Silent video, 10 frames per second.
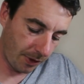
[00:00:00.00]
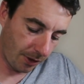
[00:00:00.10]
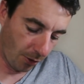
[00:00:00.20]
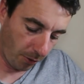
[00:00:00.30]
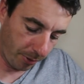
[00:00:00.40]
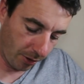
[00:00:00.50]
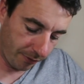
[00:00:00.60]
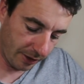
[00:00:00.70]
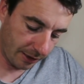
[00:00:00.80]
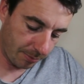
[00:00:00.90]
Not
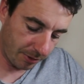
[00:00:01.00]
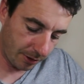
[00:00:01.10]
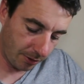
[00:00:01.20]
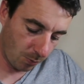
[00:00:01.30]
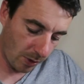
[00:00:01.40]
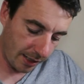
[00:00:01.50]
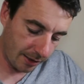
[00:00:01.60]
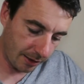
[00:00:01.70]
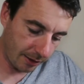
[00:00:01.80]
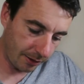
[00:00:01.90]
perfect by a long way.
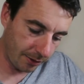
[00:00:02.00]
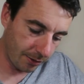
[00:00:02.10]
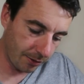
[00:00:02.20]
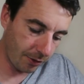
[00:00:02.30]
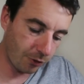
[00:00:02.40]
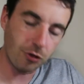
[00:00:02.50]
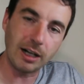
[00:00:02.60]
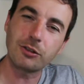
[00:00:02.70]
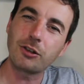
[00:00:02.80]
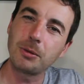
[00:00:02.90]
The
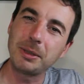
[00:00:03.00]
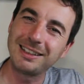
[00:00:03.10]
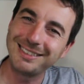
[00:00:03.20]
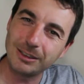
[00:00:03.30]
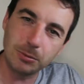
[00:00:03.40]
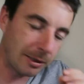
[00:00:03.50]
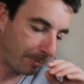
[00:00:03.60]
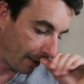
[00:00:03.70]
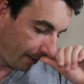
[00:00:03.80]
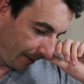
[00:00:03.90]
tracks could have been a little bit
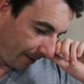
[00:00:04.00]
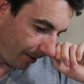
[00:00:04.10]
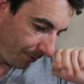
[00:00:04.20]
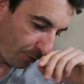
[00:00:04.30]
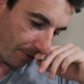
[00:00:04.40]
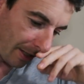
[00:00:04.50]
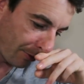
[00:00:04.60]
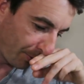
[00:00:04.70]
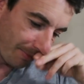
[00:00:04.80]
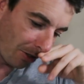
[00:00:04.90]
better. I've drilled
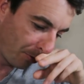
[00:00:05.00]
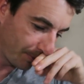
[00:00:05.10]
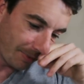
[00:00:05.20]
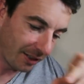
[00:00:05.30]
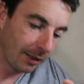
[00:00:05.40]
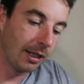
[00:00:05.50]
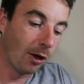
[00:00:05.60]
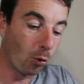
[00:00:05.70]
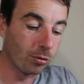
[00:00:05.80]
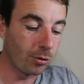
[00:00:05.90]
out some holes, but
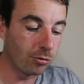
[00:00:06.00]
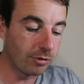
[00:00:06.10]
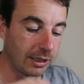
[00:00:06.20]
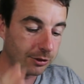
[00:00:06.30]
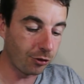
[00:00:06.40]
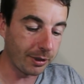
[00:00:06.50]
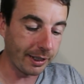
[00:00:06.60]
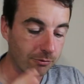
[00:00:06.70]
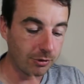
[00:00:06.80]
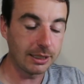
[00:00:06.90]
all in all, really enjoyed
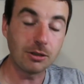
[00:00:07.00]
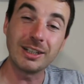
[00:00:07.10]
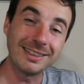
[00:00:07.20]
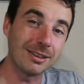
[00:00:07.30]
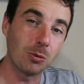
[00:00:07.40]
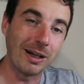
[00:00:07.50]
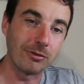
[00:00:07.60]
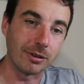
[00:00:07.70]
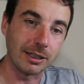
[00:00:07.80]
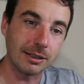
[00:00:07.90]
really got into the
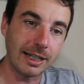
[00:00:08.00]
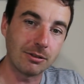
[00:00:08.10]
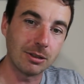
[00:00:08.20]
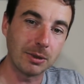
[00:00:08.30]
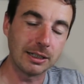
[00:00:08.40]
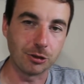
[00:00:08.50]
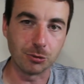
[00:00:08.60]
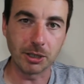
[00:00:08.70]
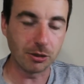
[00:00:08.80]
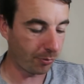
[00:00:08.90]
weathering. Carried away too
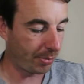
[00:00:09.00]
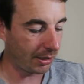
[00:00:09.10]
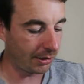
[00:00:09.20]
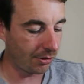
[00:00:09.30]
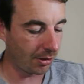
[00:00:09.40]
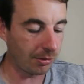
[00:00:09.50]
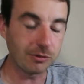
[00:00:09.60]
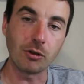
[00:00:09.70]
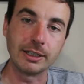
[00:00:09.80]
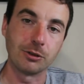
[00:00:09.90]
much, but you know,
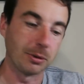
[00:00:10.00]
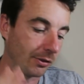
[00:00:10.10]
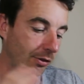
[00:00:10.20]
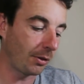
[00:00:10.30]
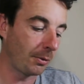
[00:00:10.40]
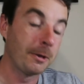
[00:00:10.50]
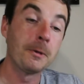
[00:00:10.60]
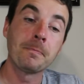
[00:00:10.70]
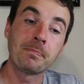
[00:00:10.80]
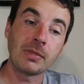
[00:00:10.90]
I've got into it. So
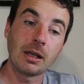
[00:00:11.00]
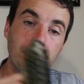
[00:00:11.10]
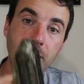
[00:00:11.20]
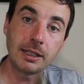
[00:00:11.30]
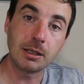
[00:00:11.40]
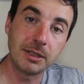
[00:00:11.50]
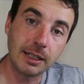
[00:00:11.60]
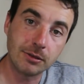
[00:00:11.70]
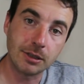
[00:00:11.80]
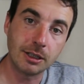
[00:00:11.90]
plenty coming
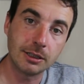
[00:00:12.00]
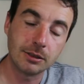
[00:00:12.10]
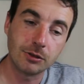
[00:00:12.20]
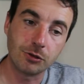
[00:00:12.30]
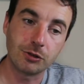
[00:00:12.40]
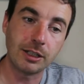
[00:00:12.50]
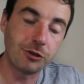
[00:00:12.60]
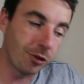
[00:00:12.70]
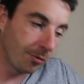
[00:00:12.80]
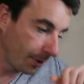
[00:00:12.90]
down the line, so stay
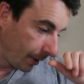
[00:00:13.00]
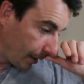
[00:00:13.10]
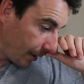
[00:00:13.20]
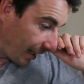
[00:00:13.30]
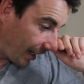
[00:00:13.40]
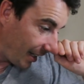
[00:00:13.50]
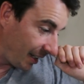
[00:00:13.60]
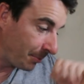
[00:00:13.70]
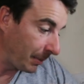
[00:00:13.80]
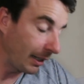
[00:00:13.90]
tuned.
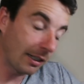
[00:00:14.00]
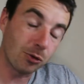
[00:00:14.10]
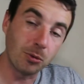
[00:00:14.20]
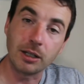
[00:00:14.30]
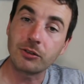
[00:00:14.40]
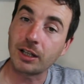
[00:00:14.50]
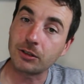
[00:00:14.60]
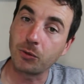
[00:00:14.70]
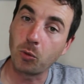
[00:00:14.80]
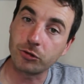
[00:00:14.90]
And as always,
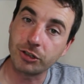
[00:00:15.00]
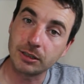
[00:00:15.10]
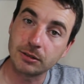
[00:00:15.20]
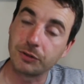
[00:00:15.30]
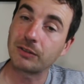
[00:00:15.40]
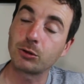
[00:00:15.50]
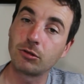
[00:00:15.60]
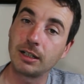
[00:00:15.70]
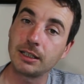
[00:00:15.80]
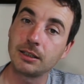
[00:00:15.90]
thanks for watching. If you haven't
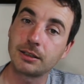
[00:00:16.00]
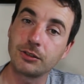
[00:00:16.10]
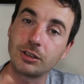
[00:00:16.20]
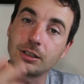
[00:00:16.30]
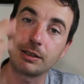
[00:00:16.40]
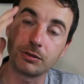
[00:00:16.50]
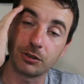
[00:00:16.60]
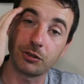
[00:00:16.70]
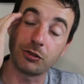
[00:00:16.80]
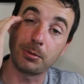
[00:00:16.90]
already, consider giving
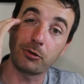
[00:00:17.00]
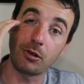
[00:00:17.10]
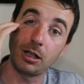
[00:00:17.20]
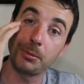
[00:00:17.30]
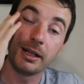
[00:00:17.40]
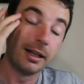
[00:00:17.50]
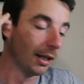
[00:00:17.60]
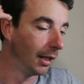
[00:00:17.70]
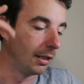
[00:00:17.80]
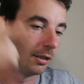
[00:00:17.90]
us a subscribe,
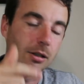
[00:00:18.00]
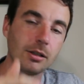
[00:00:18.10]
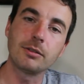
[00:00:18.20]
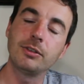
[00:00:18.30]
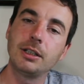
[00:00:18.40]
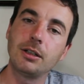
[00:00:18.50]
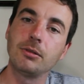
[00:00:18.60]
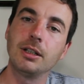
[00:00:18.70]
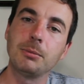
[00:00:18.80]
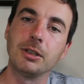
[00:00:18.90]
like the video,
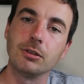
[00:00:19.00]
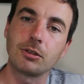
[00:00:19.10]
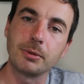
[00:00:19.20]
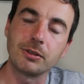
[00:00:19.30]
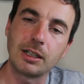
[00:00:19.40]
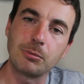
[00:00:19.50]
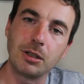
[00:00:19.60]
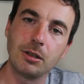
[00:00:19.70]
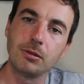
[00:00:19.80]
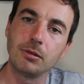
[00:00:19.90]
let me know in your comments down
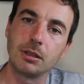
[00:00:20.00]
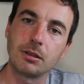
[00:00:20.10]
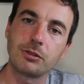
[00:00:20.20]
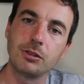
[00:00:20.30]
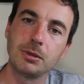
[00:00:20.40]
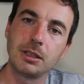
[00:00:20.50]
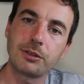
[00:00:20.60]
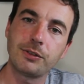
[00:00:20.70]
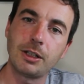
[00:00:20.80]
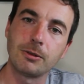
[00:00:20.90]
below, and I'll see you in the
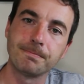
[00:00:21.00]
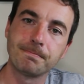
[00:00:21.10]
next video.